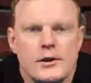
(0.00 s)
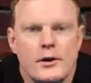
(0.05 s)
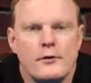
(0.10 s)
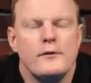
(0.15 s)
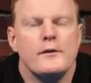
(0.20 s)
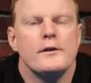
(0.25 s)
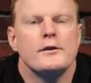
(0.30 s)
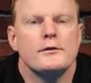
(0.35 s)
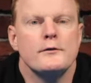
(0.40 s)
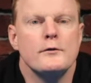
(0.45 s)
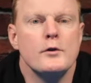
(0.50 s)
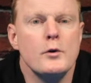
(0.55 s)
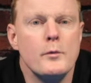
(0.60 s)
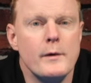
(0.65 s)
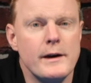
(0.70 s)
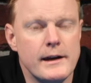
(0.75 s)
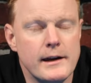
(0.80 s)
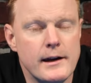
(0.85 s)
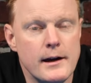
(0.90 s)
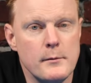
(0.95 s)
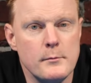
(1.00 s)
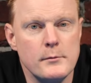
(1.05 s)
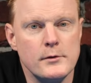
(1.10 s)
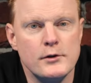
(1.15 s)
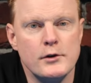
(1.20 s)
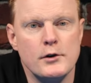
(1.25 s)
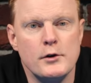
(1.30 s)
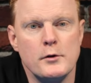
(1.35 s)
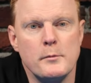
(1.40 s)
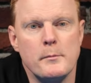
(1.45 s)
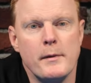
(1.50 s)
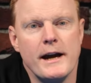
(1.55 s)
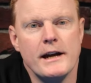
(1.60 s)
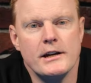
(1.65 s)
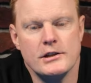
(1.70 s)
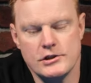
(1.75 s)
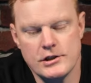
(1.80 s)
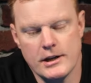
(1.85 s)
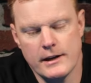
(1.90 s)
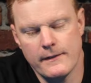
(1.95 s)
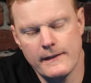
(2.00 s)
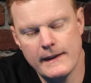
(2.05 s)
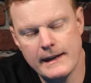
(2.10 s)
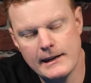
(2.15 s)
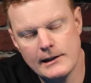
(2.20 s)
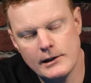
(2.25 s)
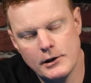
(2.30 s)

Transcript: So first of all, when it comes to packaging, the